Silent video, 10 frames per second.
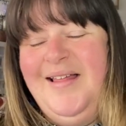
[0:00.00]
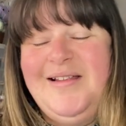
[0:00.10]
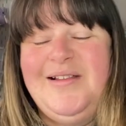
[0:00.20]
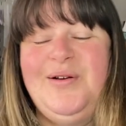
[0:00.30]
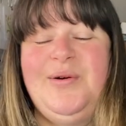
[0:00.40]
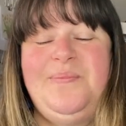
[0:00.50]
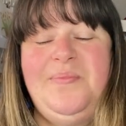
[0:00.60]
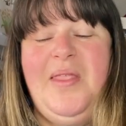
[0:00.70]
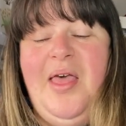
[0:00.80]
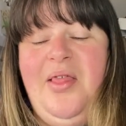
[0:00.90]
So,
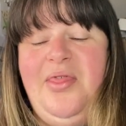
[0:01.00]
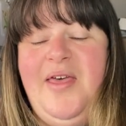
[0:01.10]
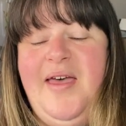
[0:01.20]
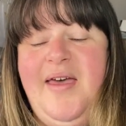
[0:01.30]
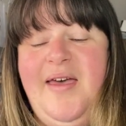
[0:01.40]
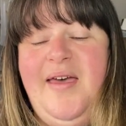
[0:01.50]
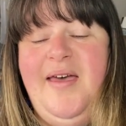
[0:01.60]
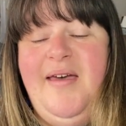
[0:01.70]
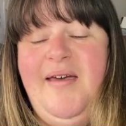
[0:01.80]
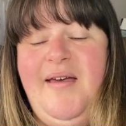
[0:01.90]

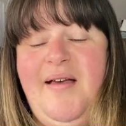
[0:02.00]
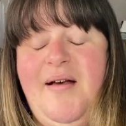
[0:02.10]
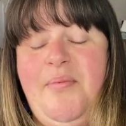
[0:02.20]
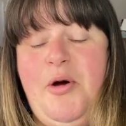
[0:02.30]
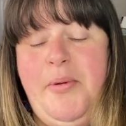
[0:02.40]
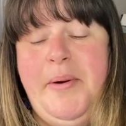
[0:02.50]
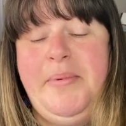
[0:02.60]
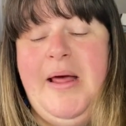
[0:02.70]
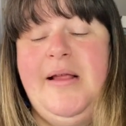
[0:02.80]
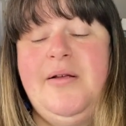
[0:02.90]
the Poppy
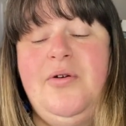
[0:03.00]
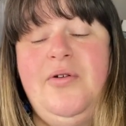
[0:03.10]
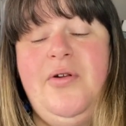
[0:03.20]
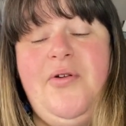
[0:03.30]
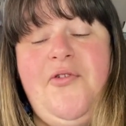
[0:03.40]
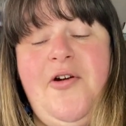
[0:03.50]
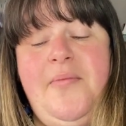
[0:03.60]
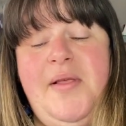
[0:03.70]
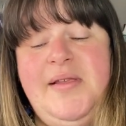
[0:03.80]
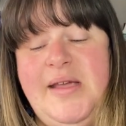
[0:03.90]
blouse goes
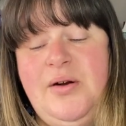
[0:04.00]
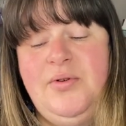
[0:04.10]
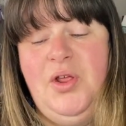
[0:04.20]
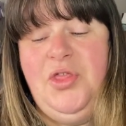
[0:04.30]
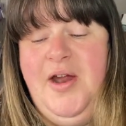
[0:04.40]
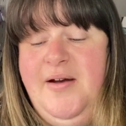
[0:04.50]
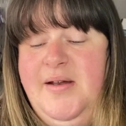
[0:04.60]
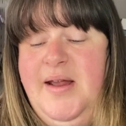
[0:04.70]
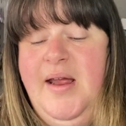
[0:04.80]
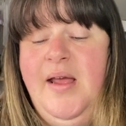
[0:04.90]
from 0 to
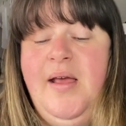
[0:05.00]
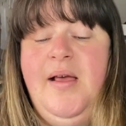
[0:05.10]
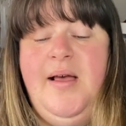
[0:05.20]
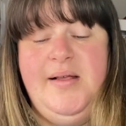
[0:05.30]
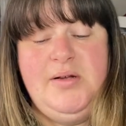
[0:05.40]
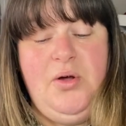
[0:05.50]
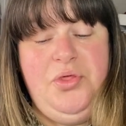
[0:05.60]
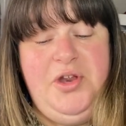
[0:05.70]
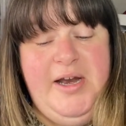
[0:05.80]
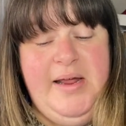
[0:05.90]
30. It's got
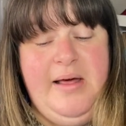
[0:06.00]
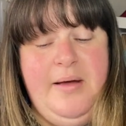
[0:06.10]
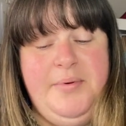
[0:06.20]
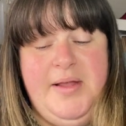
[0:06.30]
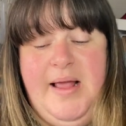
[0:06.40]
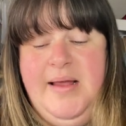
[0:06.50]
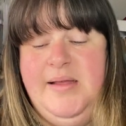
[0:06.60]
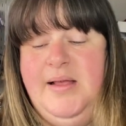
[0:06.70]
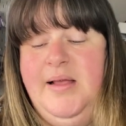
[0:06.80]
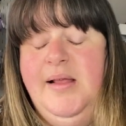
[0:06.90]
three cup
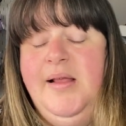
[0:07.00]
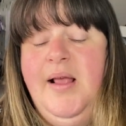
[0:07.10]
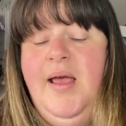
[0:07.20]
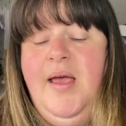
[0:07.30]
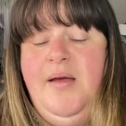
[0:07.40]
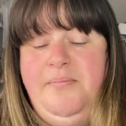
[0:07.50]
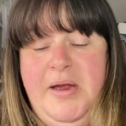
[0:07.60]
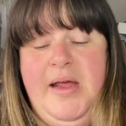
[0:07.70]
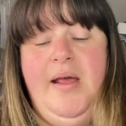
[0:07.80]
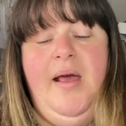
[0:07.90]
sizes,
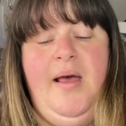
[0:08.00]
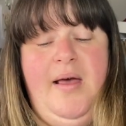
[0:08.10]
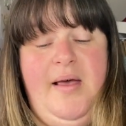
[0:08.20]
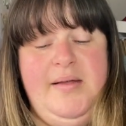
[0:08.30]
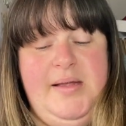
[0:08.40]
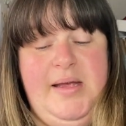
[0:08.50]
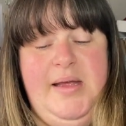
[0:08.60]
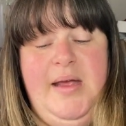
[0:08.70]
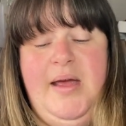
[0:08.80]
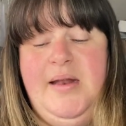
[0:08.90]
B, a
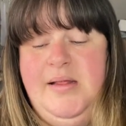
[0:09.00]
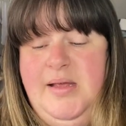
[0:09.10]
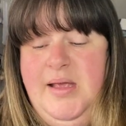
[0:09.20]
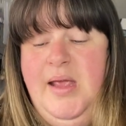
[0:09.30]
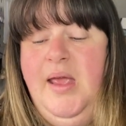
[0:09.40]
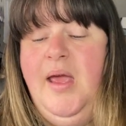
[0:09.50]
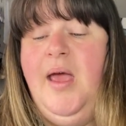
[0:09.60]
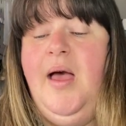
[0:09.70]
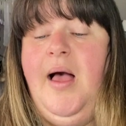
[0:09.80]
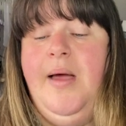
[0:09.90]
C and a D.
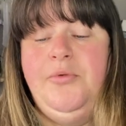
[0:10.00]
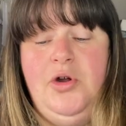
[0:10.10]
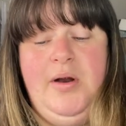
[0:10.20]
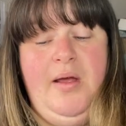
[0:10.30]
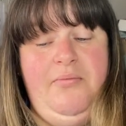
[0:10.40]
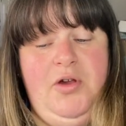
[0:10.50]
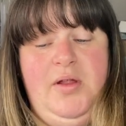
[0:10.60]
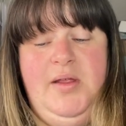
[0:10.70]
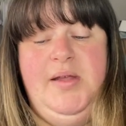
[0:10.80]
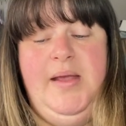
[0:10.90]
I'm going to give you
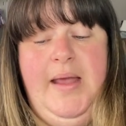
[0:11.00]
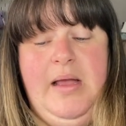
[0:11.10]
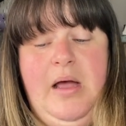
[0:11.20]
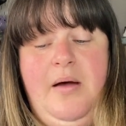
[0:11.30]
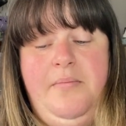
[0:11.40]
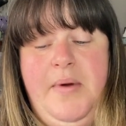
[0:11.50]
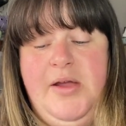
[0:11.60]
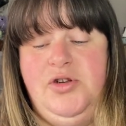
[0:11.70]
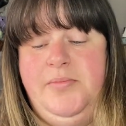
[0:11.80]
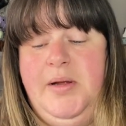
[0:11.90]
the C cup
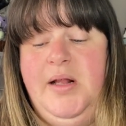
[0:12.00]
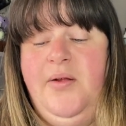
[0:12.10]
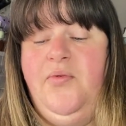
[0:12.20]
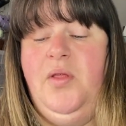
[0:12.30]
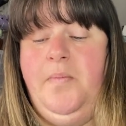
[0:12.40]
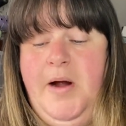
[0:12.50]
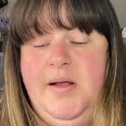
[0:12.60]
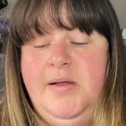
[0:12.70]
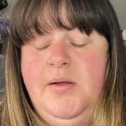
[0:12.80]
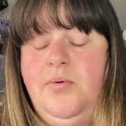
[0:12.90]
measurements for the bust.